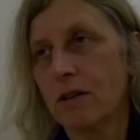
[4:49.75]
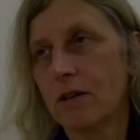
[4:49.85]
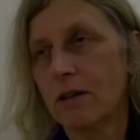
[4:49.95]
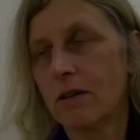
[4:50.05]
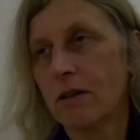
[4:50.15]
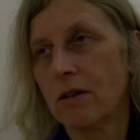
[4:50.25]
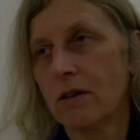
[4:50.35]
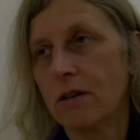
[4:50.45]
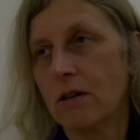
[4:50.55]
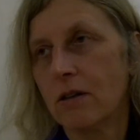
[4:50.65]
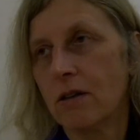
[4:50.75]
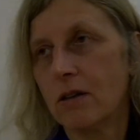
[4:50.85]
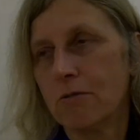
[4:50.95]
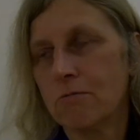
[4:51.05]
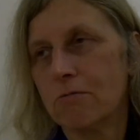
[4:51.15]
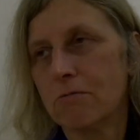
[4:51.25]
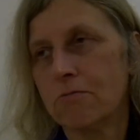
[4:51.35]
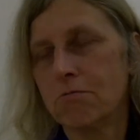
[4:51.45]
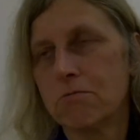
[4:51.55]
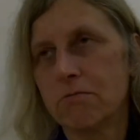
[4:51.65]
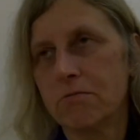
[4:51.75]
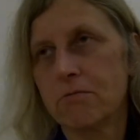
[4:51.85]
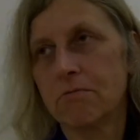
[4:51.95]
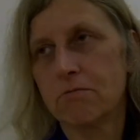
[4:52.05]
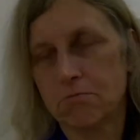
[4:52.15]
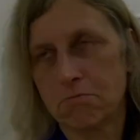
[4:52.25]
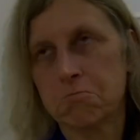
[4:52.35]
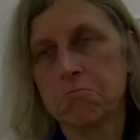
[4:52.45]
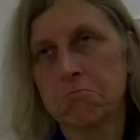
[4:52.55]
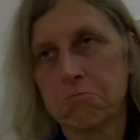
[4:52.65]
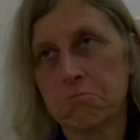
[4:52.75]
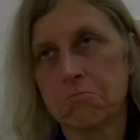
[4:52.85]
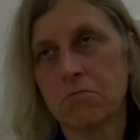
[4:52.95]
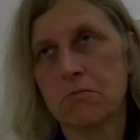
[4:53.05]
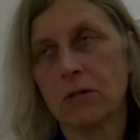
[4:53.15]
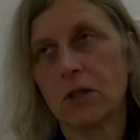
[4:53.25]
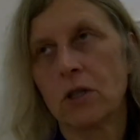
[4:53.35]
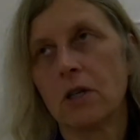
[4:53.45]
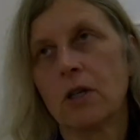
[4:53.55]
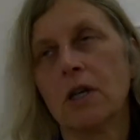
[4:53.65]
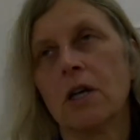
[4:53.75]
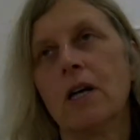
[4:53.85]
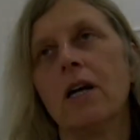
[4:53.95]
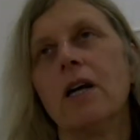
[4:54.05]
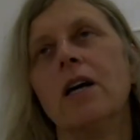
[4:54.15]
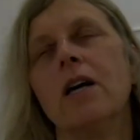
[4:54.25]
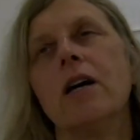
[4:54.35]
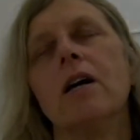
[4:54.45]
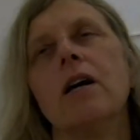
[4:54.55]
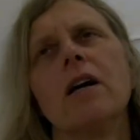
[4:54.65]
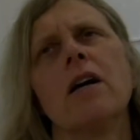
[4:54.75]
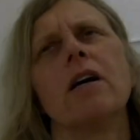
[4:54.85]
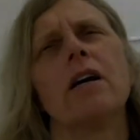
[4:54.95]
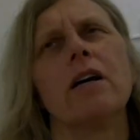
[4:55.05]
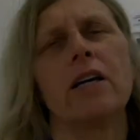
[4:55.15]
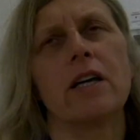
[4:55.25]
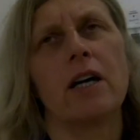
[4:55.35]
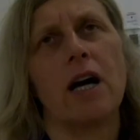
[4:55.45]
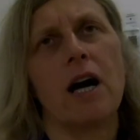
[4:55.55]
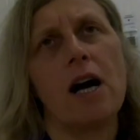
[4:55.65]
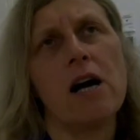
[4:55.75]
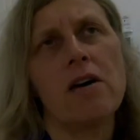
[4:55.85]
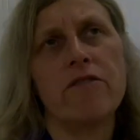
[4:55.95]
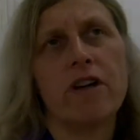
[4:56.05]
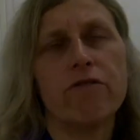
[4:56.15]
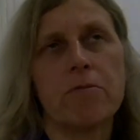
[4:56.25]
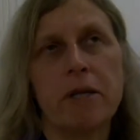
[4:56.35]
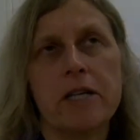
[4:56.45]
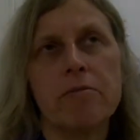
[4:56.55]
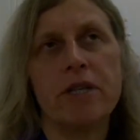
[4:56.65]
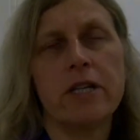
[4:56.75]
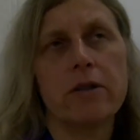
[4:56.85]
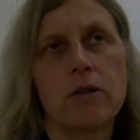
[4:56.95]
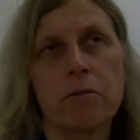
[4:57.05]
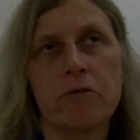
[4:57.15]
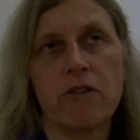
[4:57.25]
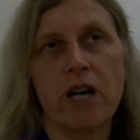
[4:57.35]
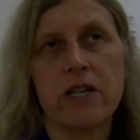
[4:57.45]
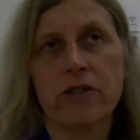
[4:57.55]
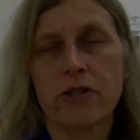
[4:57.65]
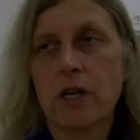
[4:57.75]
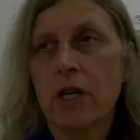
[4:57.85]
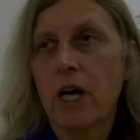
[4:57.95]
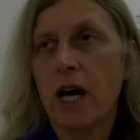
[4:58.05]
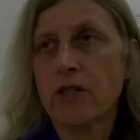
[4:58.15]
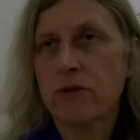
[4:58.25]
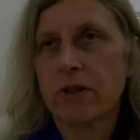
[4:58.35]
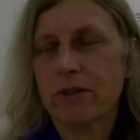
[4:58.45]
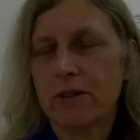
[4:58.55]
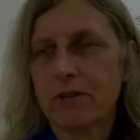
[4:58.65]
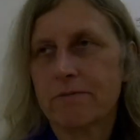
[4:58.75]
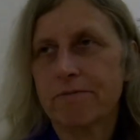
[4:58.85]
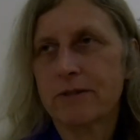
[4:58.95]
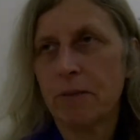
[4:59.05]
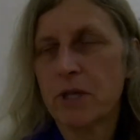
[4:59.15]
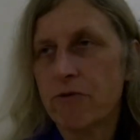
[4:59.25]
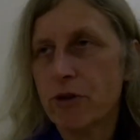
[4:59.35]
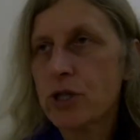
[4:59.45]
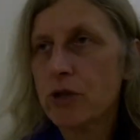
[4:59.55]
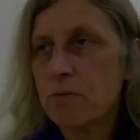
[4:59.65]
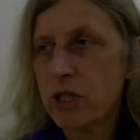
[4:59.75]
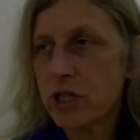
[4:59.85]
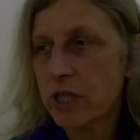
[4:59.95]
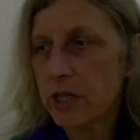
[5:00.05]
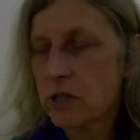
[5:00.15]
Something like that would be completely consciously elegant if you avoided I am, and instead said, I am afraid. there is fear in me, but this thing is